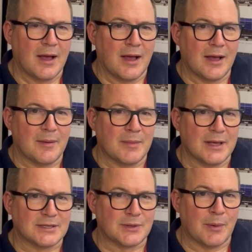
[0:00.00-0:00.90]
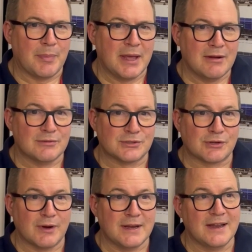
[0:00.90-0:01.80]
It's going to appear in the
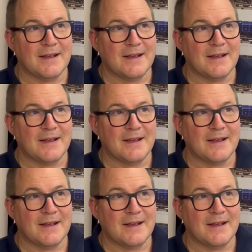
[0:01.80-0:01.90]
screen.